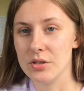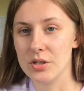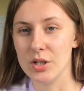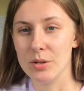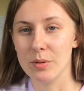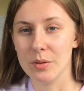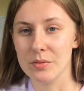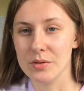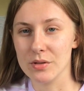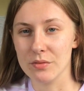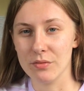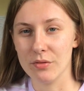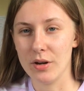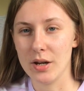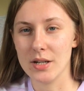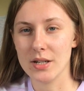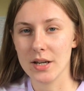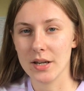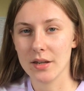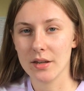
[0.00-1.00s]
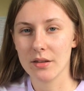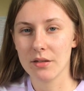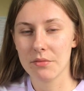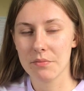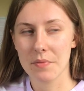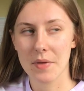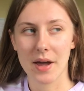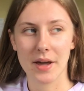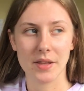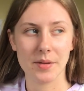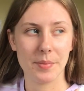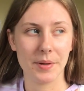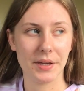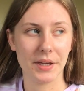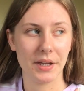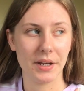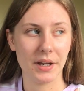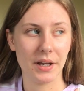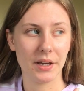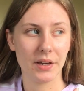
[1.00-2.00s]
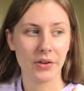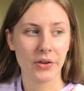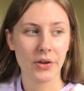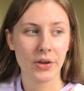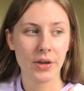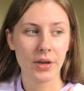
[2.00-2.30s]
2 months of reading at the beginning.